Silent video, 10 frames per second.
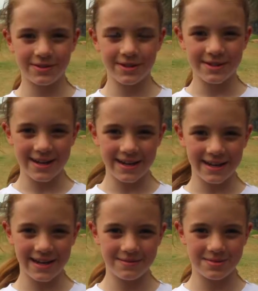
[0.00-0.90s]
CRU day
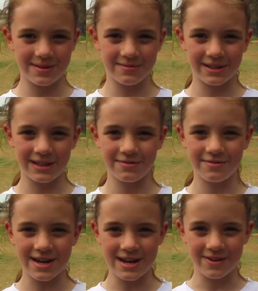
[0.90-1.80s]
camp's been really
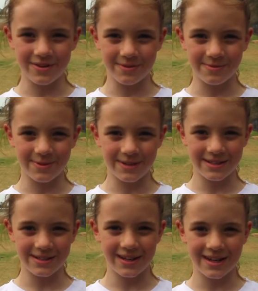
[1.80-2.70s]
fun on the
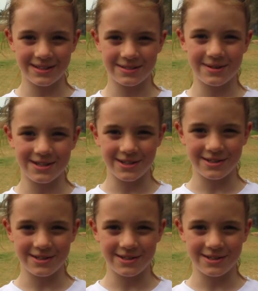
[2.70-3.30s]
water slide and splashing